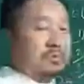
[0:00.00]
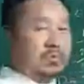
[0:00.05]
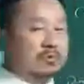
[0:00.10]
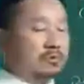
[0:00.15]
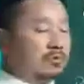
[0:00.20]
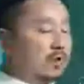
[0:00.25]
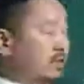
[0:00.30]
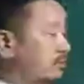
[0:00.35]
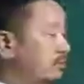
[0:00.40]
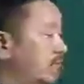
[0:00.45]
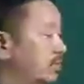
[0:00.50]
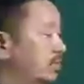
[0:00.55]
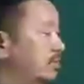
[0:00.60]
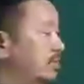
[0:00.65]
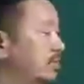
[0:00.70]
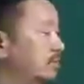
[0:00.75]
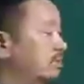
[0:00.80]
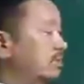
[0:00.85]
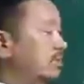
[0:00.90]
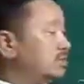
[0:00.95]
called 1
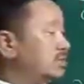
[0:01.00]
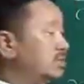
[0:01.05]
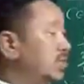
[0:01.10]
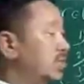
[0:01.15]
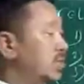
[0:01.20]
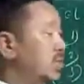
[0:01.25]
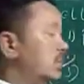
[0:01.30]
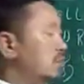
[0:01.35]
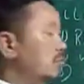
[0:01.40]
micron equals